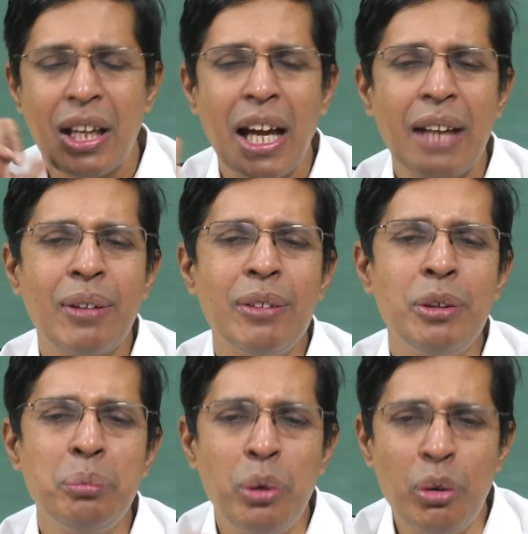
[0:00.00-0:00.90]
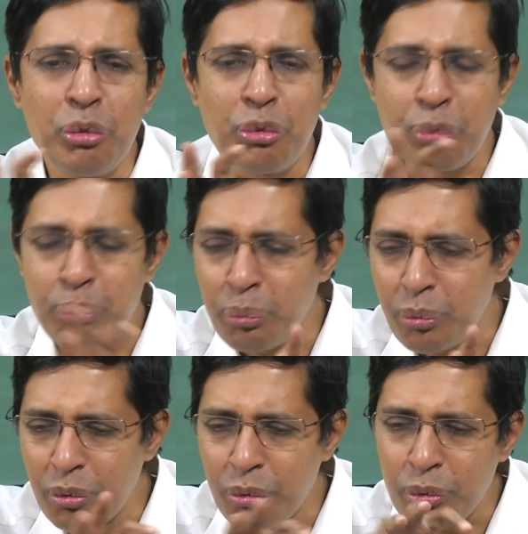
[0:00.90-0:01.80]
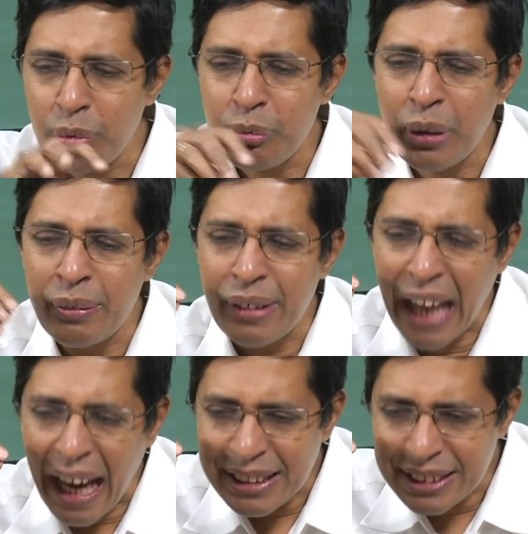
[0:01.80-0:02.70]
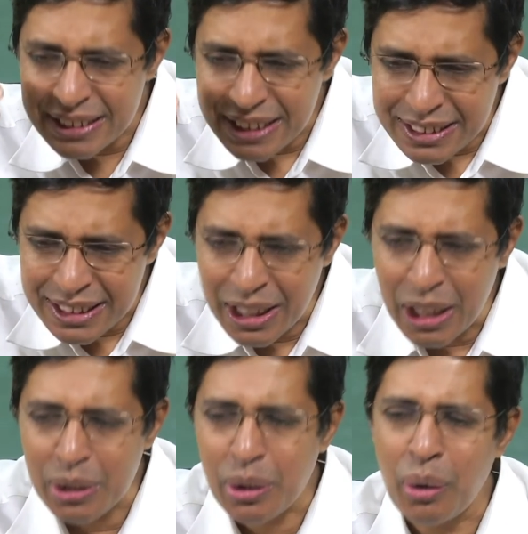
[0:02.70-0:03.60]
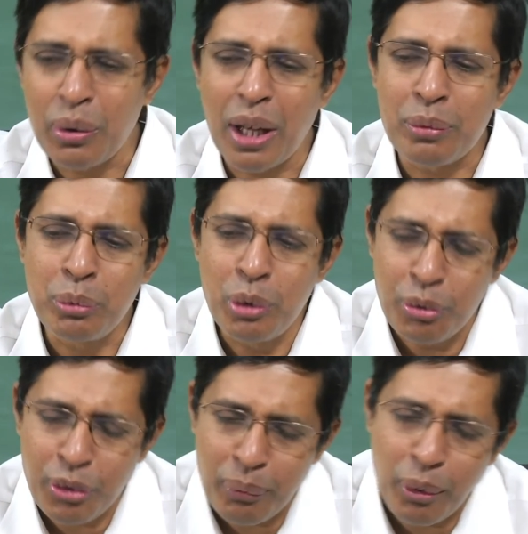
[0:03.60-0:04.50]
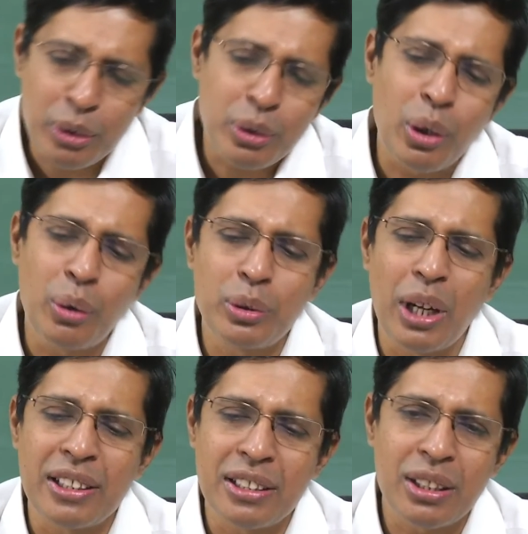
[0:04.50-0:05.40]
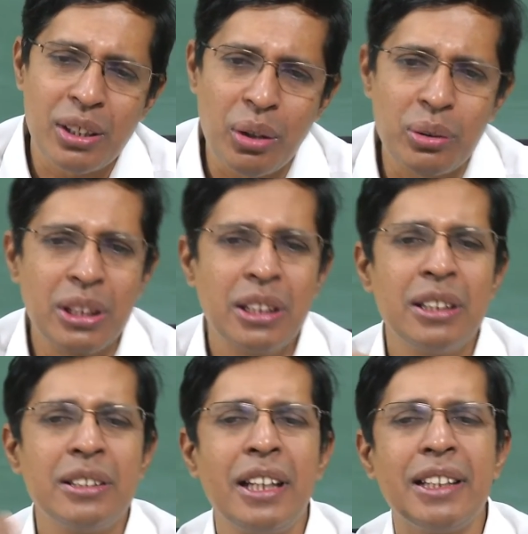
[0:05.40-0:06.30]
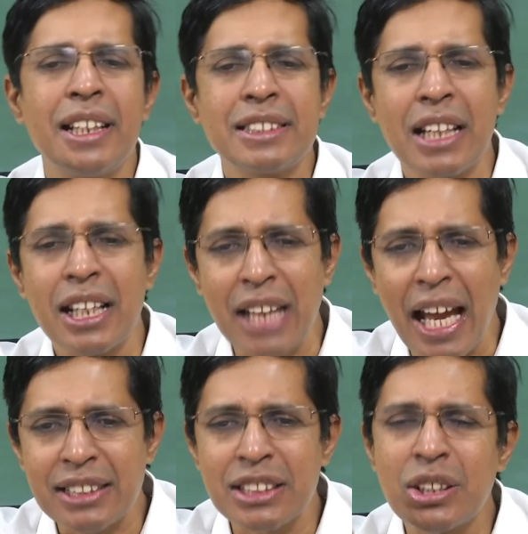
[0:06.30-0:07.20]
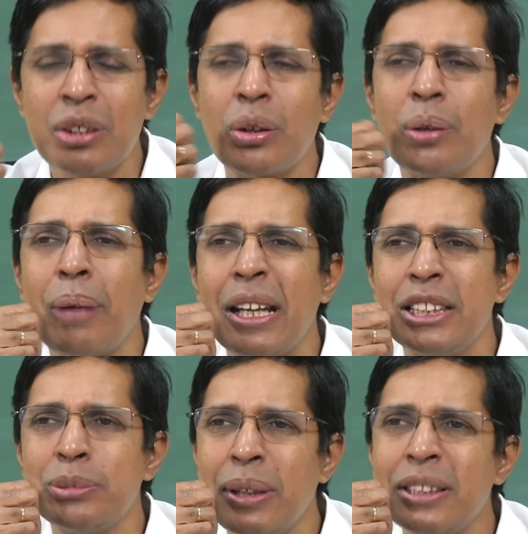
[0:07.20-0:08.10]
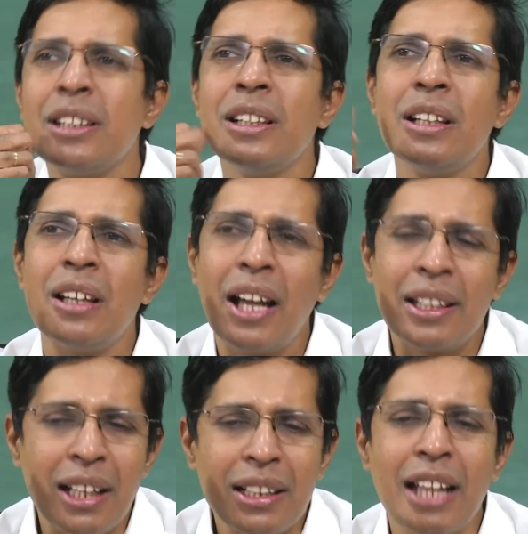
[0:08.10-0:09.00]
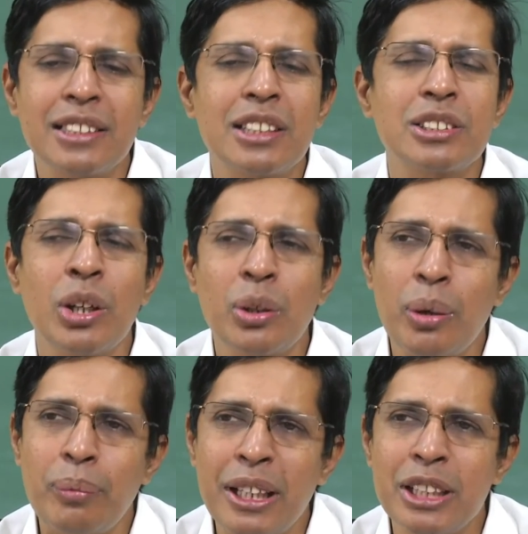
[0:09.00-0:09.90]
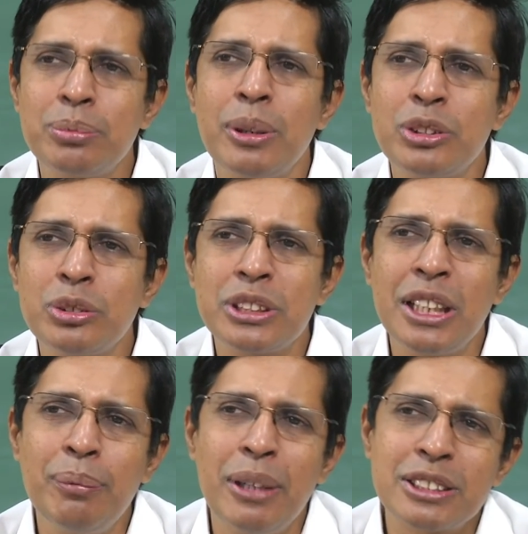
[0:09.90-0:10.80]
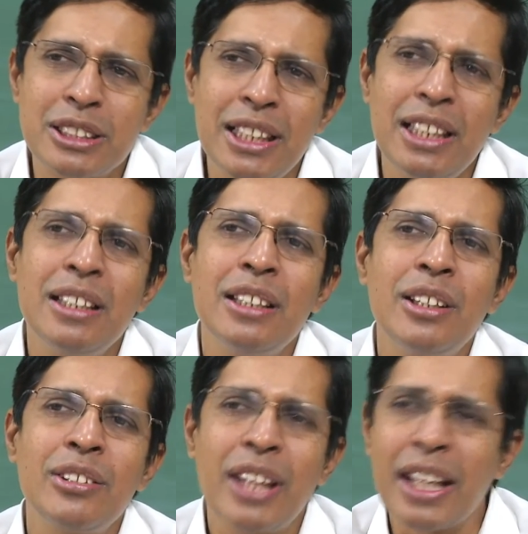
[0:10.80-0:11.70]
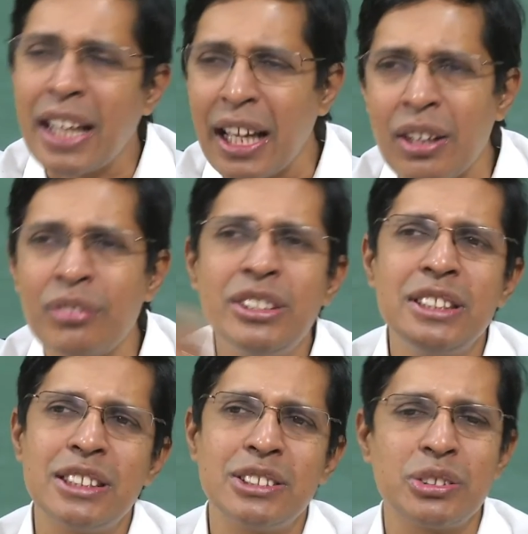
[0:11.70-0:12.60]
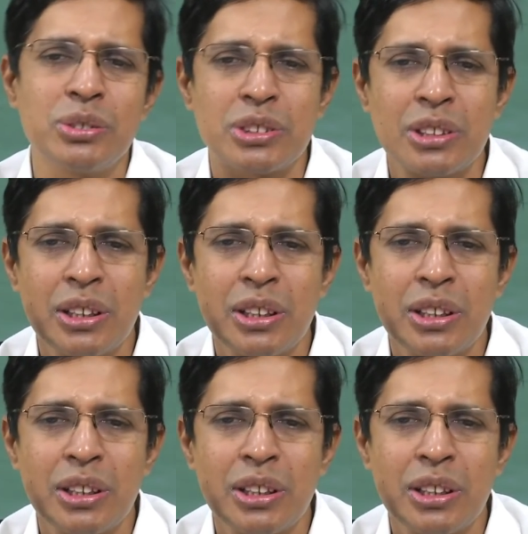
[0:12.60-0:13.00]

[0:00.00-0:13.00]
And when we access a single cloud or move from one cloud to another cloud, then there is an access control management, and that access control management should seamlessly take care of these issues.